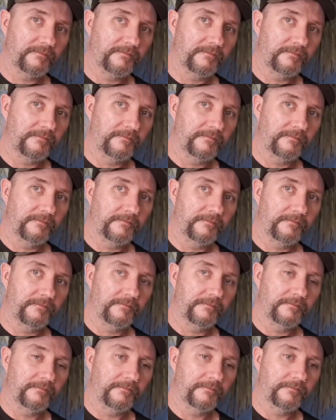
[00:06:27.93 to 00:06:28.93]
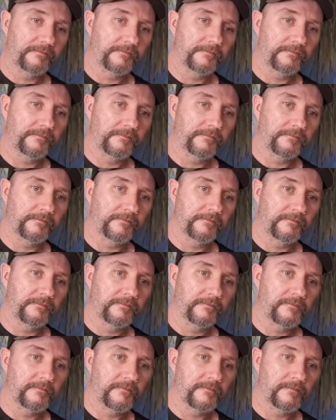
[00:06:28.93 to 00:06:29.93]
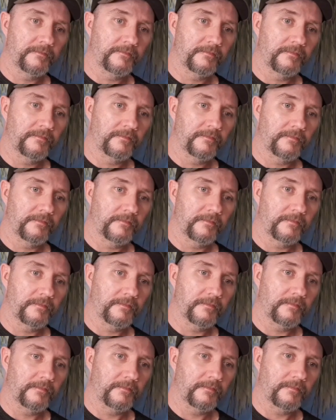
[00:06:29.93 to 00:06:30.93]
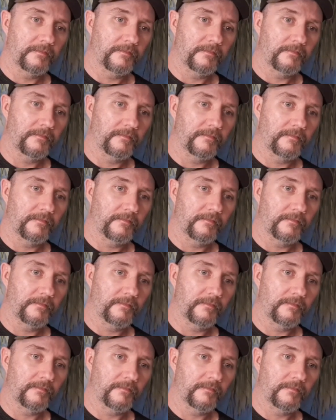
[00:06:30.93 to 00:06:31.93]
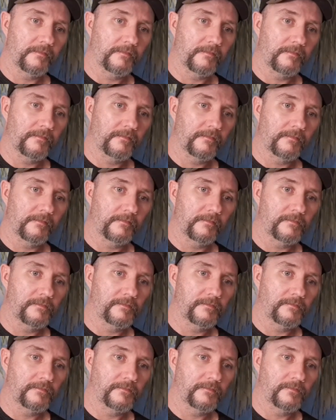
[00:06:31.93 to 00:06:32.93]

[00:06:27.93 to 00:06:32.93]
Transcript: [no speech]